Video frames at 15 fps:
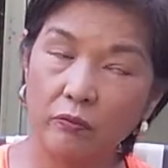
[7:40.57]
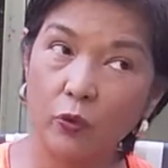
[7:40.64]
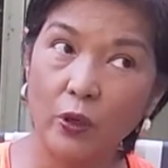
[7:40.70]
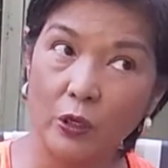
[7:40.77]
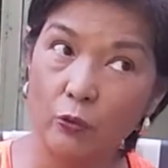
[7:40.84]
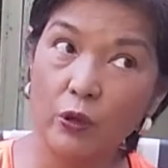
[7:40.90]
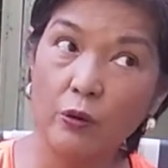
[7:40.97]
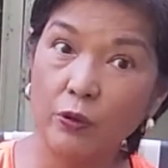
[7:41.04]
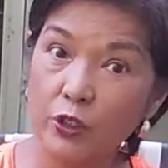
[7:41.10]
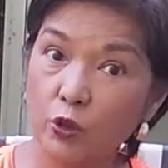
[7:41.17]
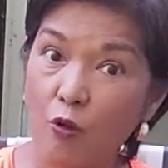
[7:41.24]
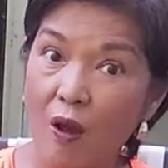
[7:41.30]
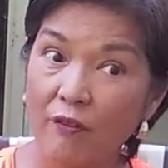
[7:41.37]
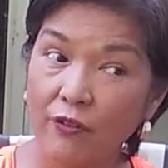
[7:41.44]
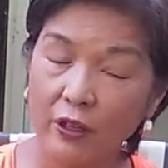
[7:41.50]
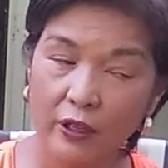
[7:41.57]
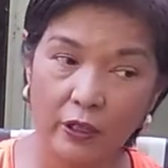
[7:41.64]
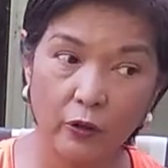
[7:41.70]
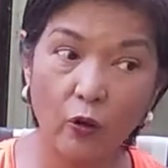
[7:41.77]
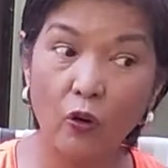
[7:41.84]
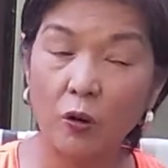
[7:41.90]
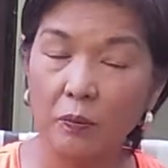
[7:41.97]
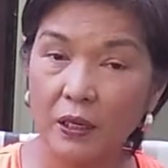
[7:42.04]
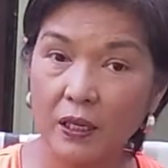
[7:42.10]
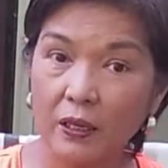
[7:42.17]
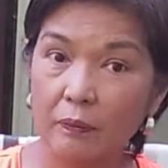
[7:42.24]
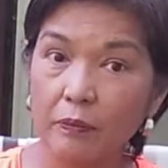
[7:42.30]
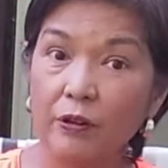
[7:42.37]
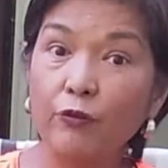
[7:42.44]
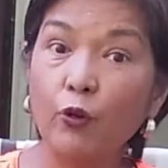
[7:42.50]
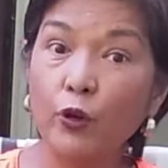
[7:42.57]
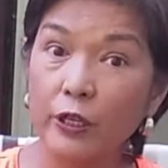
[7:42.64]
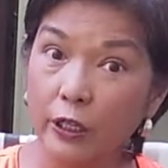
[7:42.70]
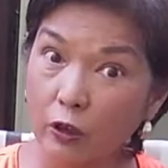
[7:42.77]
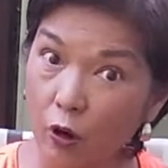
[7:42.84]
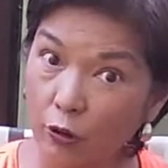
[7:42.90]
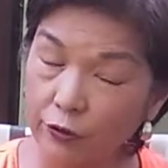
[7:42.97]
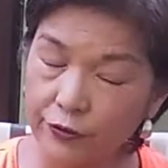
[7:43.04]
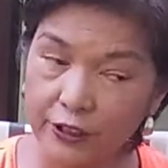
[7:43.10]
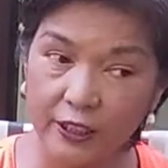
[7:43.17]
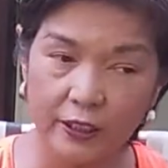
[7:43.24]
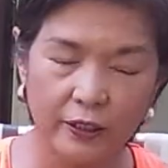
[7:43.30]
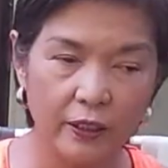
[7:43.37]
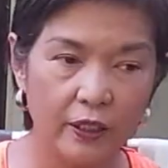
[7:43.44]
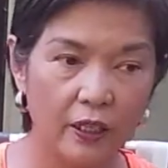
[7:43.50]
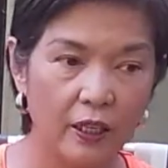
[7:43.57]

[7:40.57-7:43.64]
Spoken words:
when we were traveling normally before the COVID.